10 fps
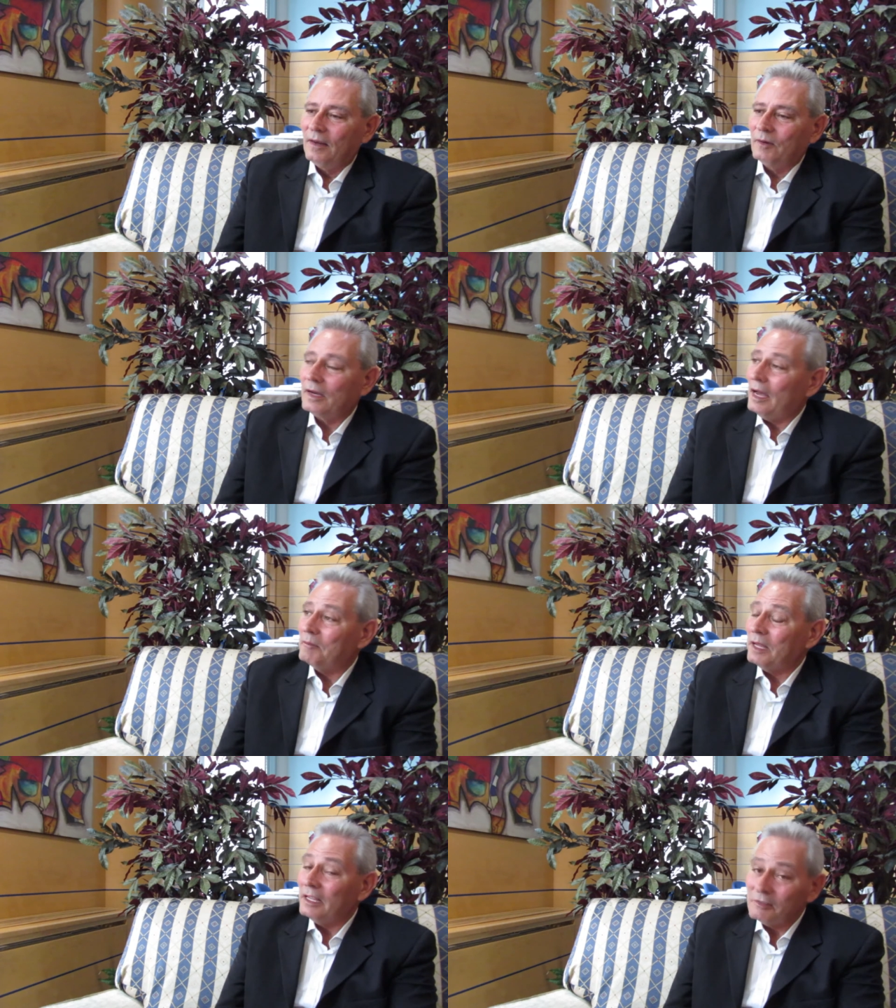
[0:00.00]
What
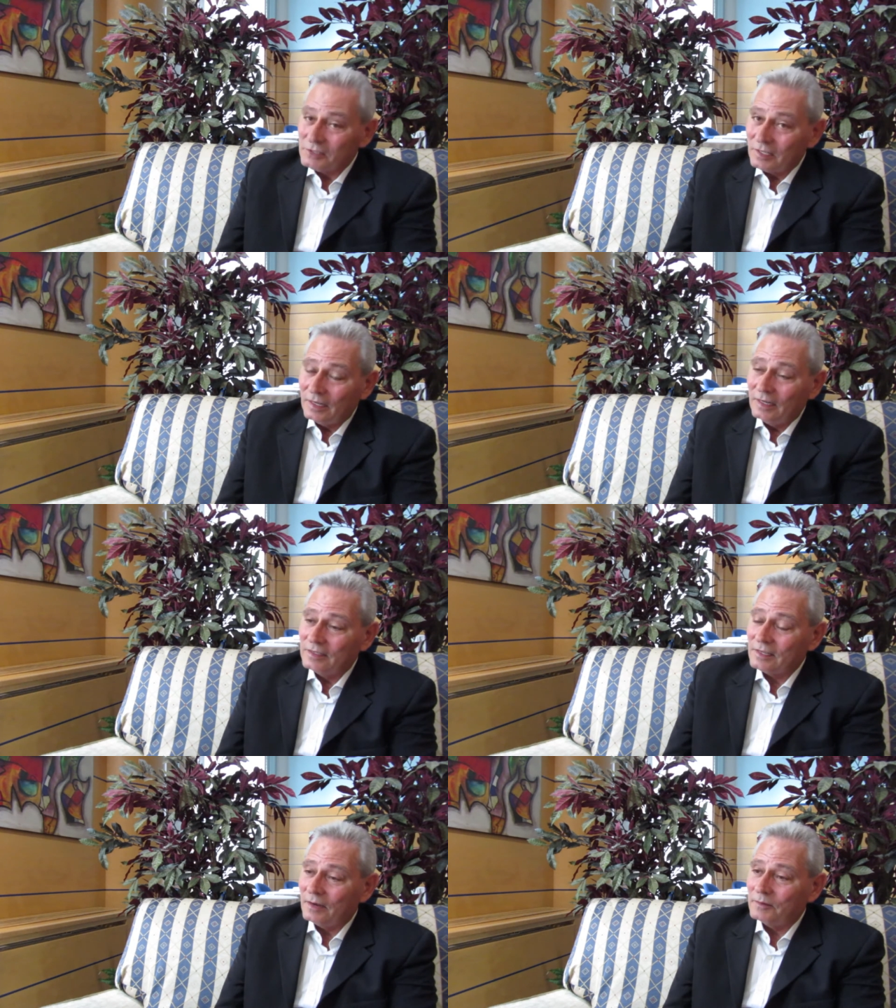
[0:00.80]
got me interested
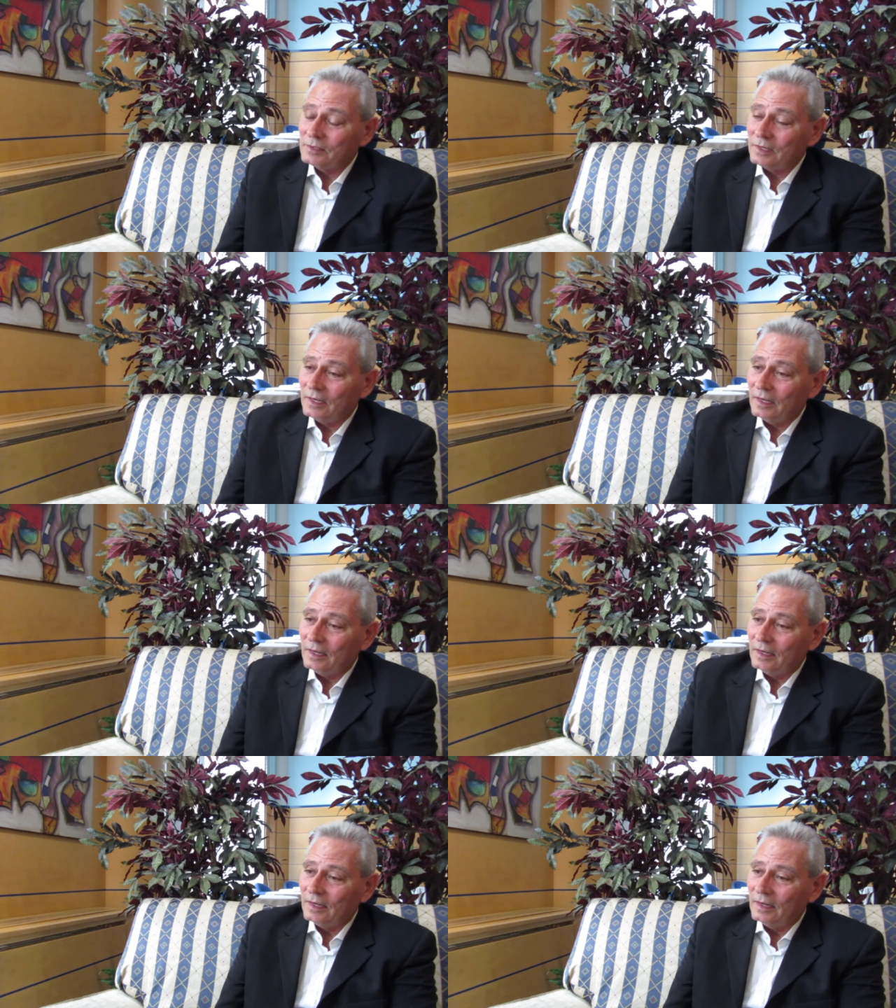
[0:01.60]
is I was
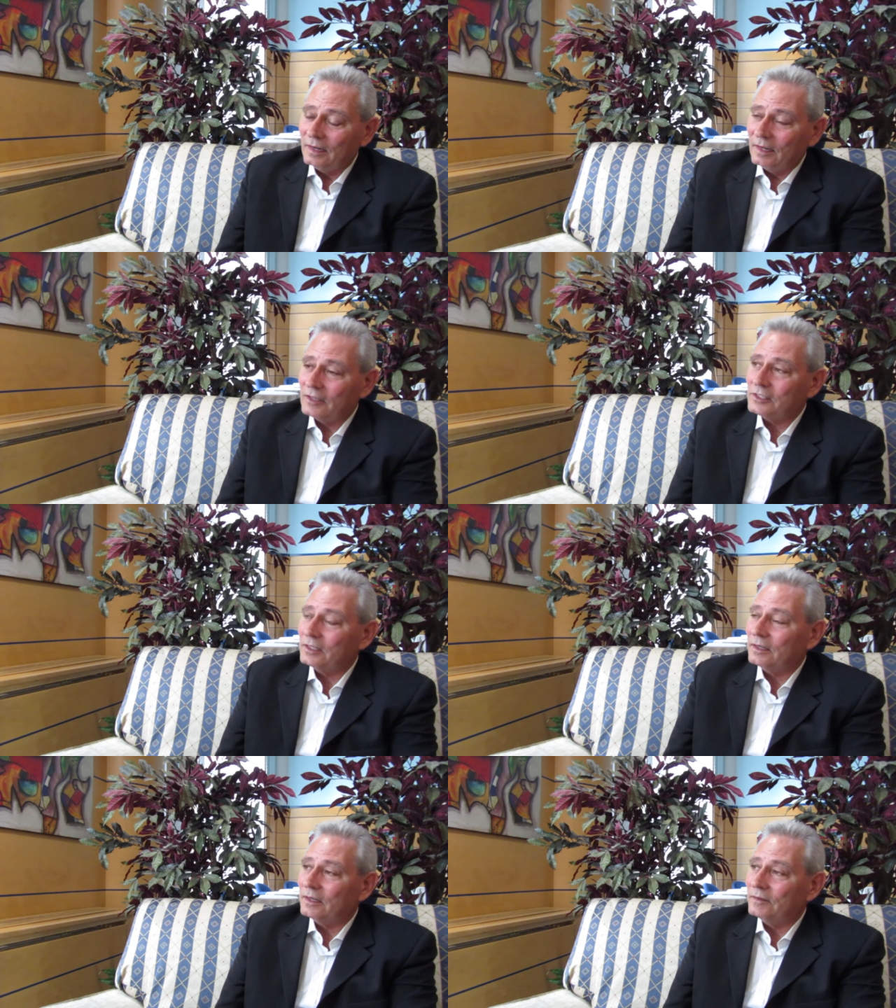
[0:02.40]
at a
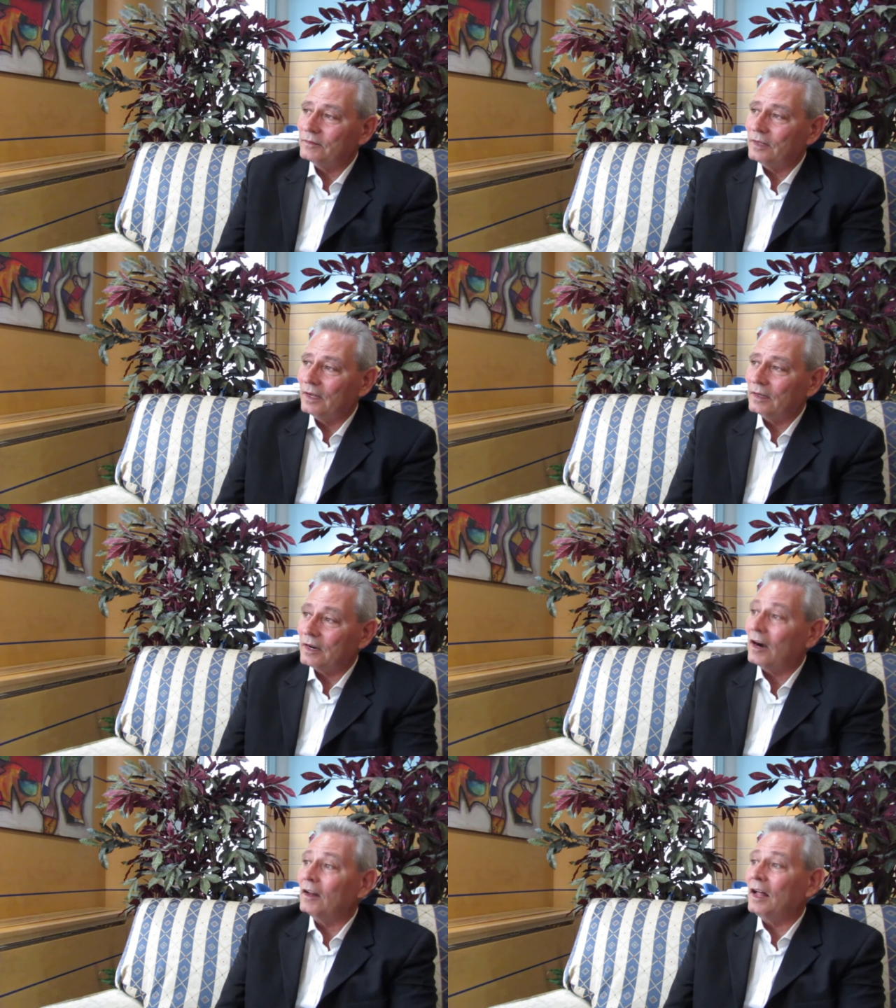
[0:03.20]
lecture, a
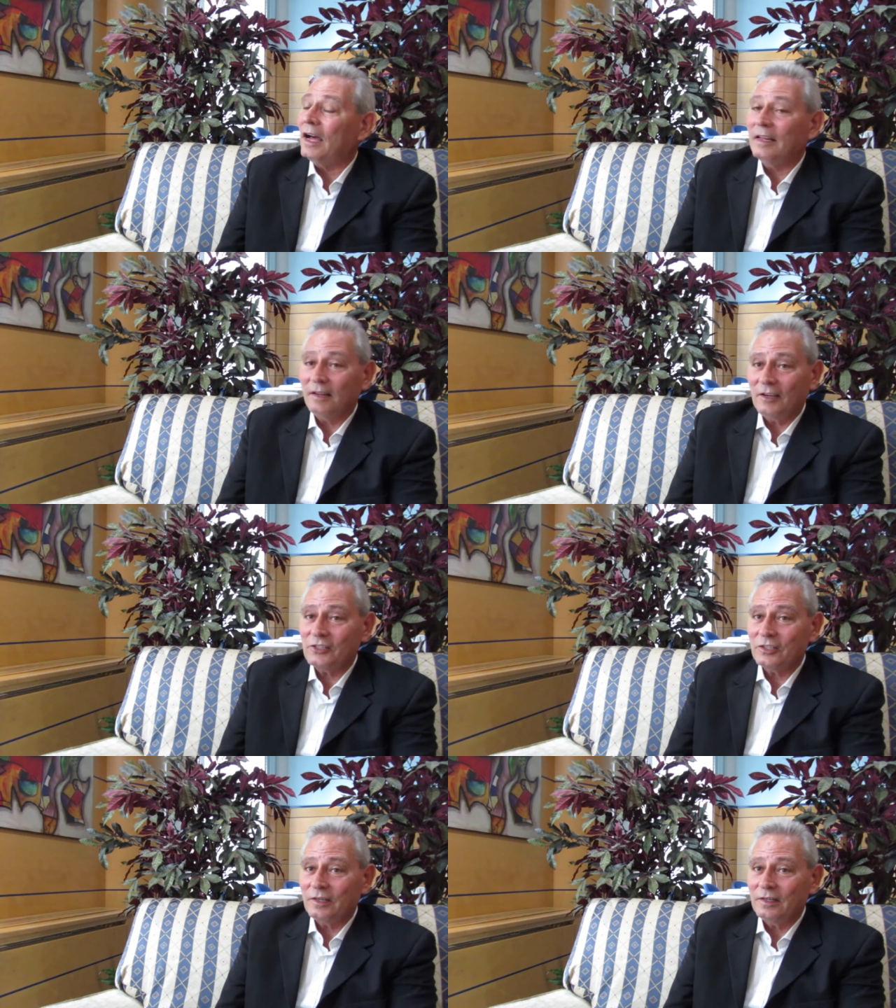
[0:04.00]
Karl Hein
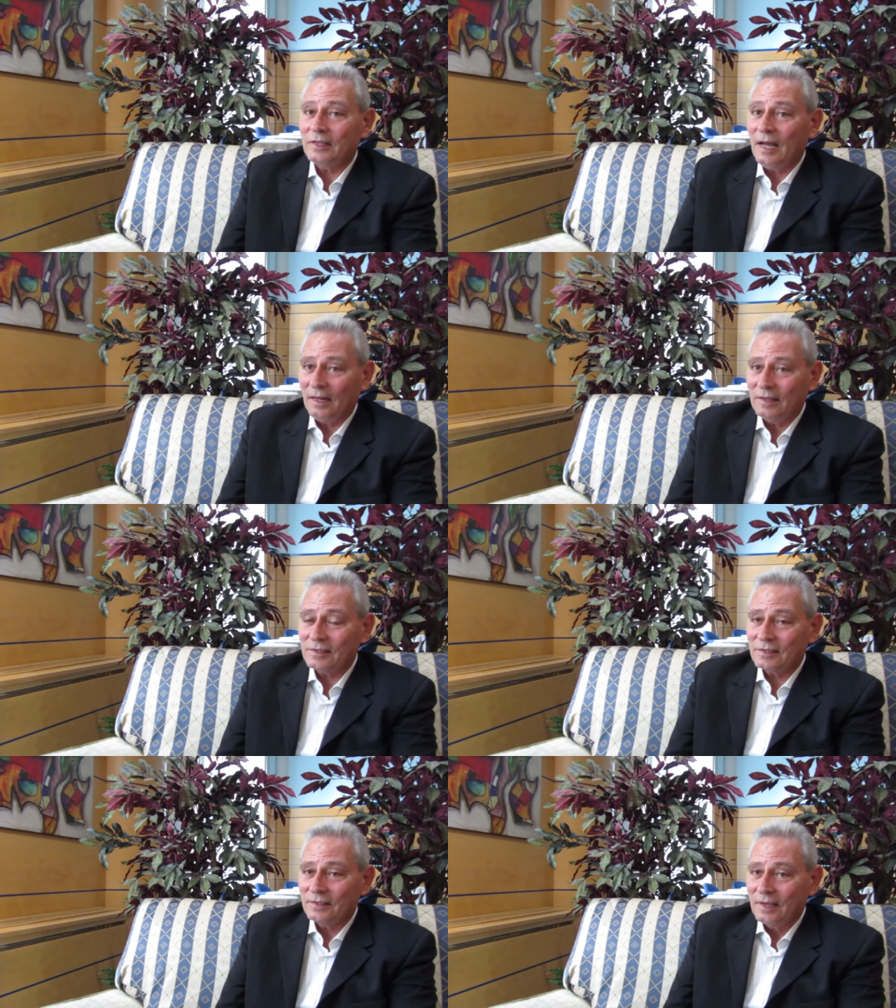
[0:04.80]
lecture in Dallas,